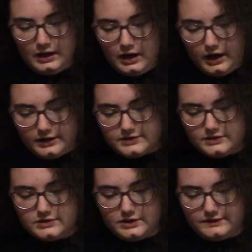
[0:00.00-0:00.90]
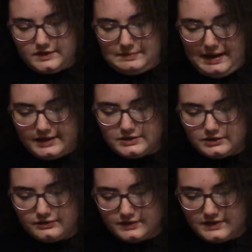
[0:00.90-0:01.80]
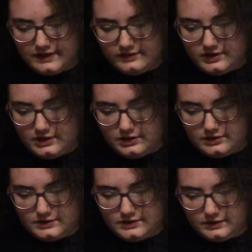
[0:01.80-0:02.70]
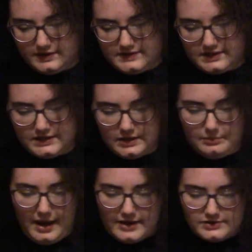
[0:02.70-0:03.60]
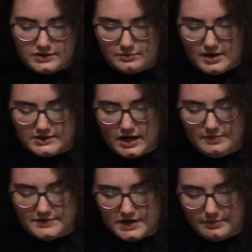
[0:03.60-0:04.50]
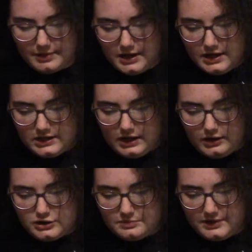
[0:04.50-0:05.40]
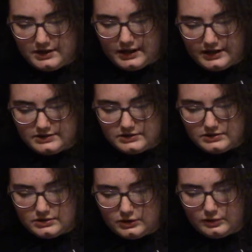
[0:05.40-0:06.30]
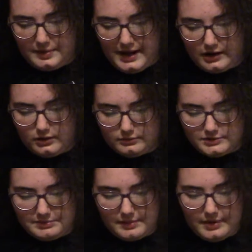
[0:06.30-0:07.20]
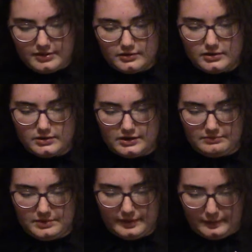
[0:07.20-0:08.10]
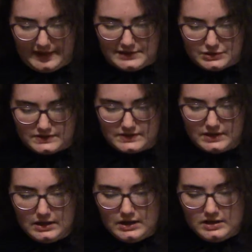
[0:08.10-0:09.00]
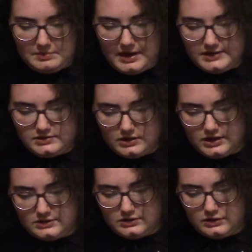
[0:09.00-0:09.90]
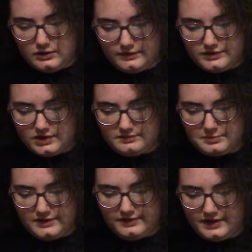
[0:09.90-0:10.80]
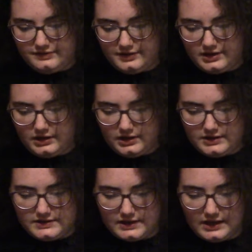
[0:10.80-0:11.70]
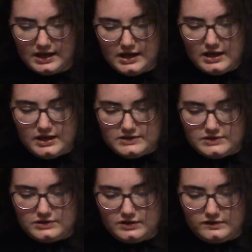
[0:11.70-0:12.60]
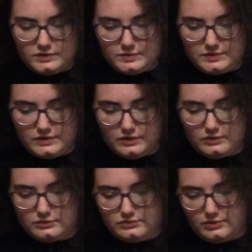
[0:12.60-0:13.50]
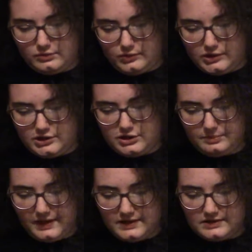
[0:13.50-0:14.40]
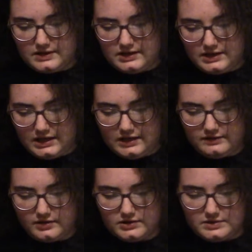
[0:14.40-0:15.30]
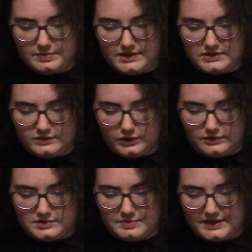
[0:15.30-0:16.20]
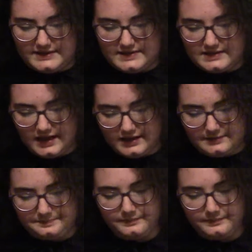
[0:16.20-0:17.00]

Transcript: Hans had served his master for 7 years, so he said to him, "Master, my time is up. Now I should be glad to go back home to my mother. Give me my wages." The master answered, "You have served me faithfully and honestly. As the service was, so the reward shall be." And he gave Hans a piece of gold as big as his head.